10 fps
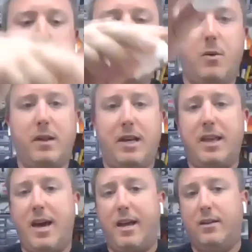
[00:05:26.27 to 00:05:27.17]
keep going
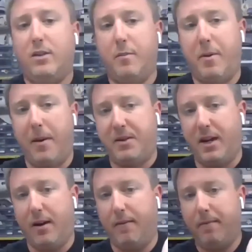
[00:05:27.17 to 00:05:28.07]
like that until it pops
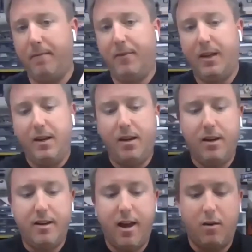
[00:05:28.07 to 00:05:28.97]
out.
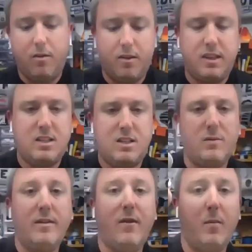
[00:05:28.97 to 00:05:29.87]
Now, these
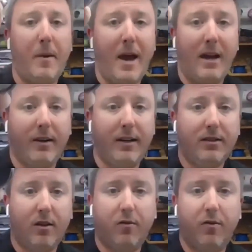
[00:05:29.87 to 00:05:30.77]
three volt
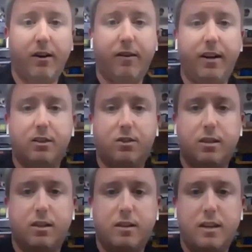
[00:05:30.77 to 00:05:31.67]
batteries are very
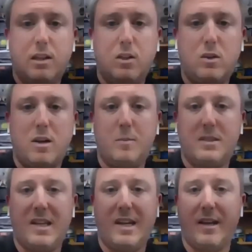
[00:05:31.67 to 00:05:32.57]
interesting. They look
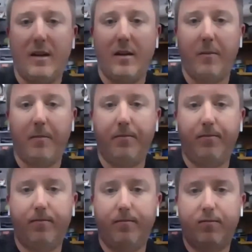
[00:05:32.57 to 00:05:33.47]
almost like a
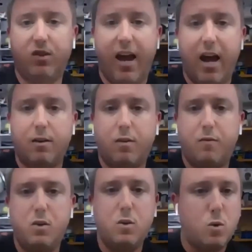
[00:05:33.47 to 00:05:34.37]
stack of
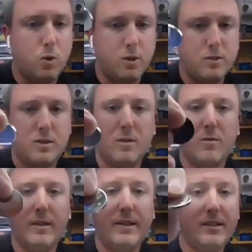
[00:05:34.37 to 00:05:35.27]
a few quarters. They're
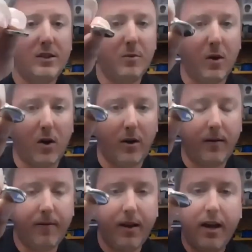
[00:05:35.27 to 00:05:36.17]
really
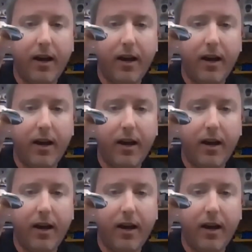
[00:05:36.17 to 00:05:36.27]
small